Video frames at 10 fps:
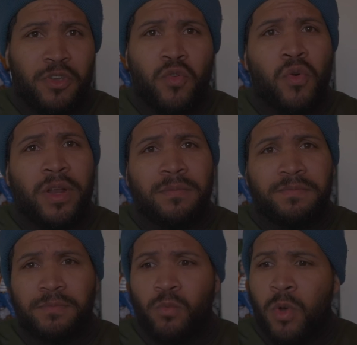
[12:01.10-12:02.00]
you
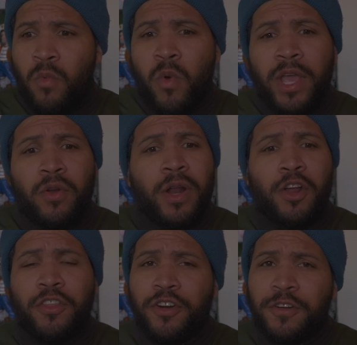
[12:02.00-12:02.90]
in one way or
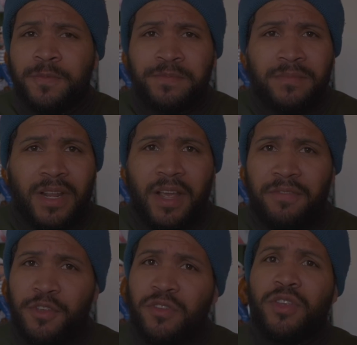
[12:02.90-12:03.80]
another.
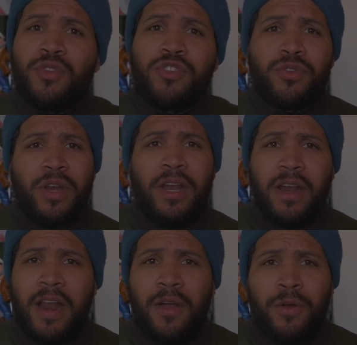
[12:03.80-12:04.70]
If you're still shooting
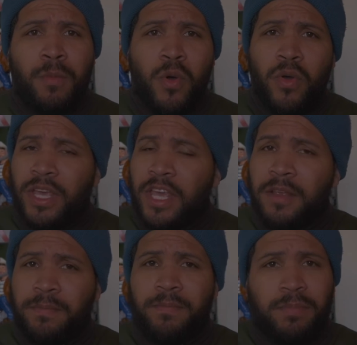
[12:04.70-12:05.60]
in auto mode,
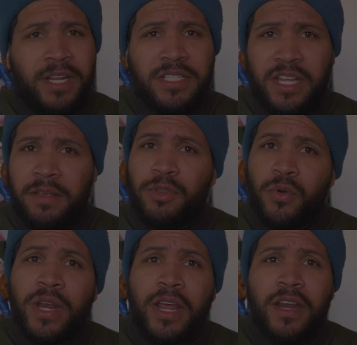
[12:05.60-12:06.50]
please keep
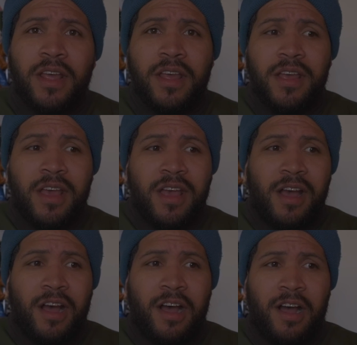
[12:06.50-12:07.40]
doing it.
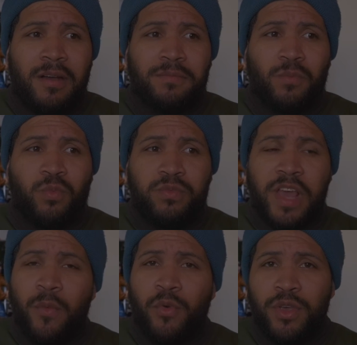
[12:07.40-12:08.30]

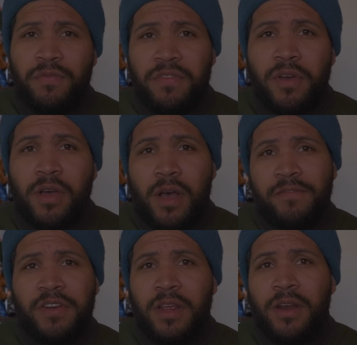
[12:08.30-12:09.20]
Then when you feel
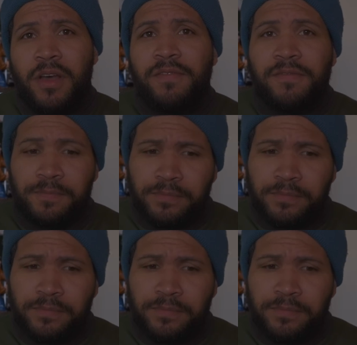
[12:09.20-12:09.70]
confident enough,